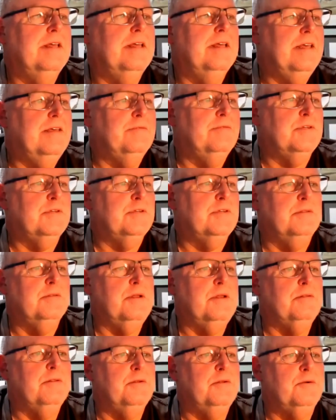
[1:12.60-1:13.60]

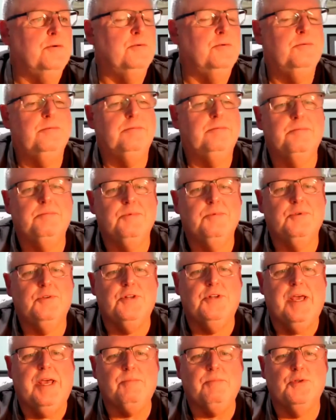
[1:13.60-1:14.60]
little
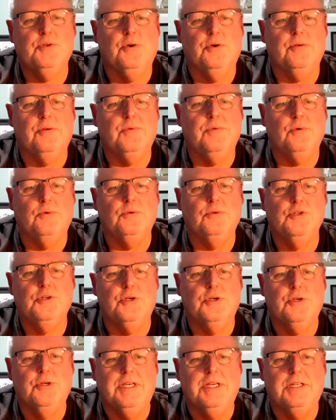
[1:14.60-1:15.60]
snapshot of your
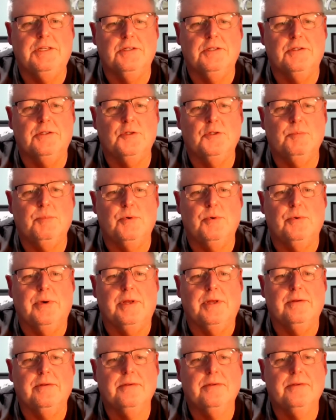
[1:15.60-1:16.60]
journey to this point.